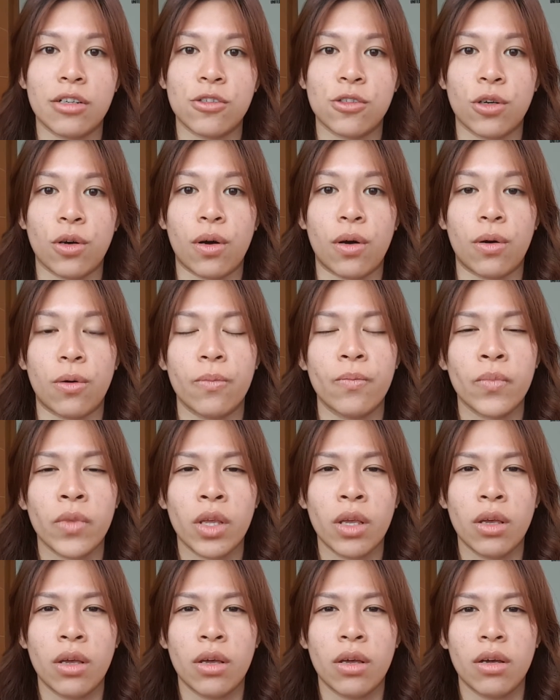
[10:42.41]
So
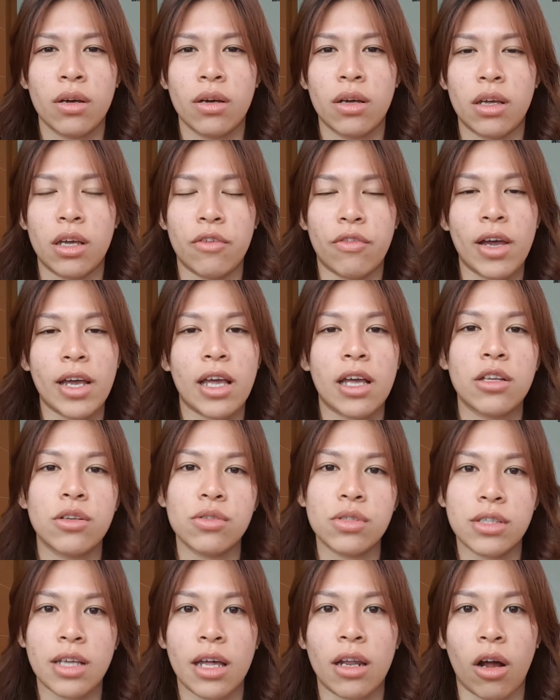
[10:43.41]
if I can
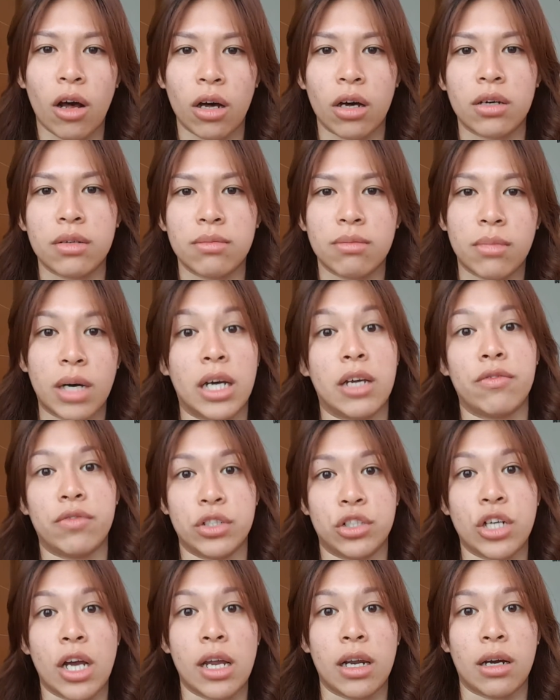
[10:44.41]
use that on my
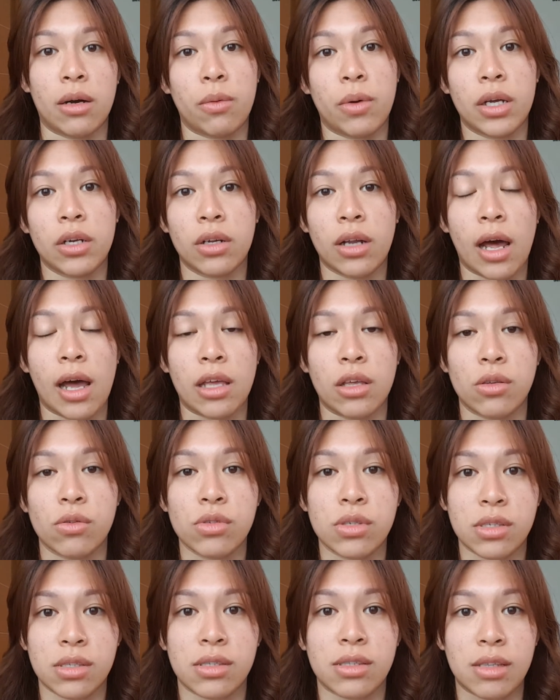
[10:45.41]
vagina, why not I
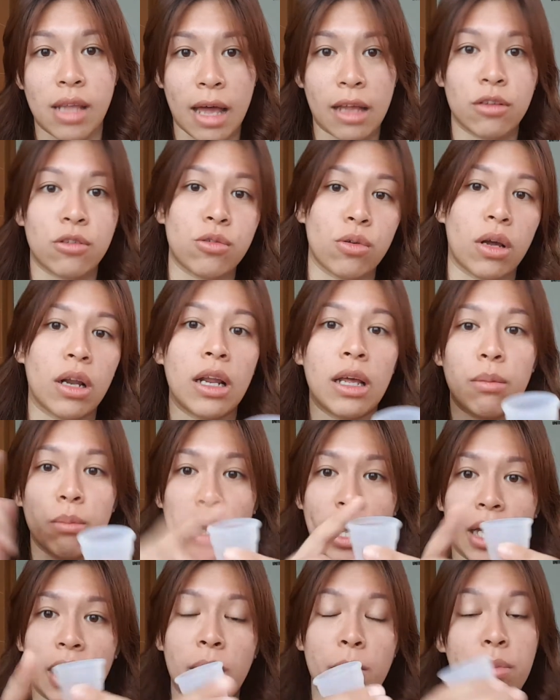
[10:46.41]
use that to clean
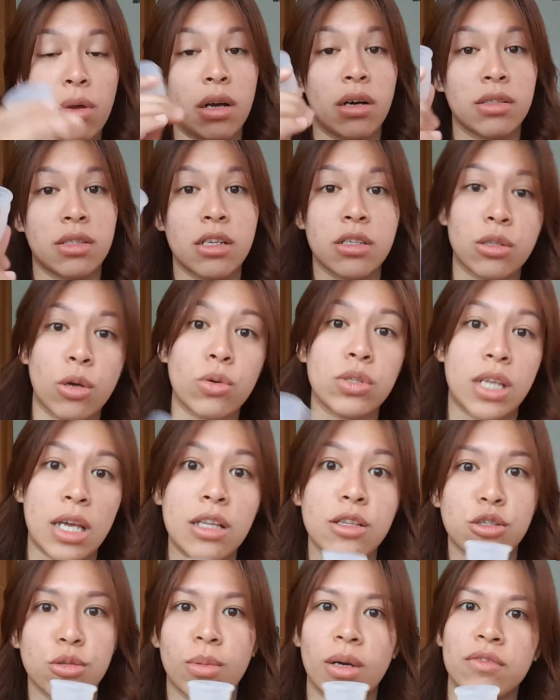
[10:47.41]
my cup, because this goes
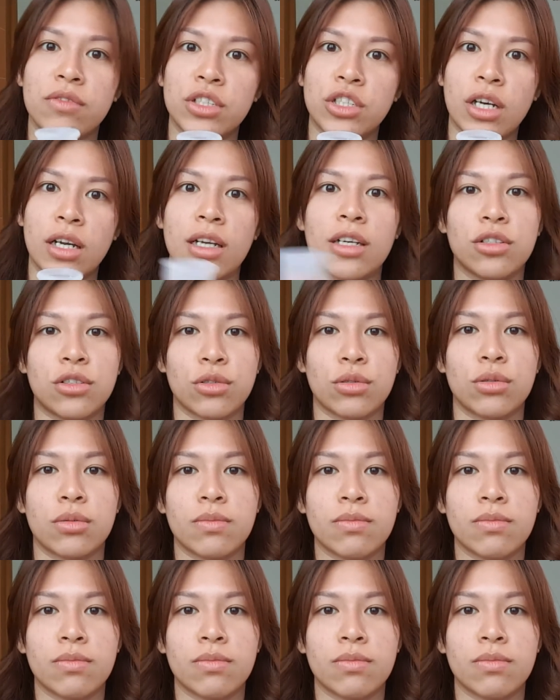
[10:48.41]
into my vagina, so